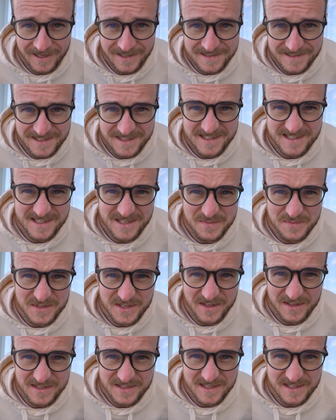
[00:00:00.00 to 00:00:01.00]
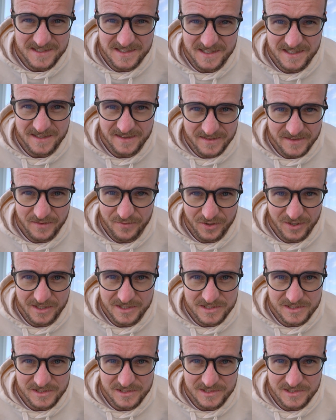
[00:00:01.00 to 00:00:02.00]
and it seems that the city never
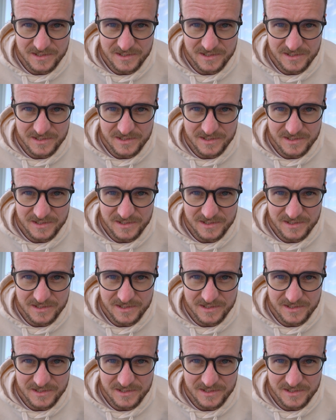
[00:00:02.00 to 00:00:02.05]
actually